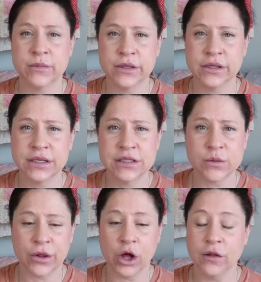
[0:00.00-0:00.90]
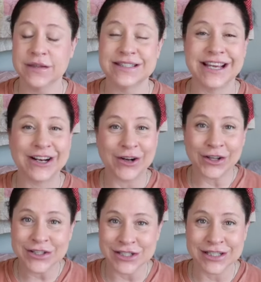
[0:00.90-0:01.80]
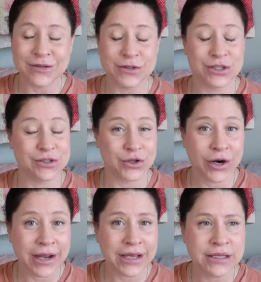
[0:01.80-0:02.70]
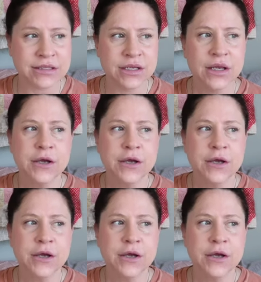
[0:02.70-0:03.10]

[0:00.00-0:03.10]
abilities with all this technology, which is great,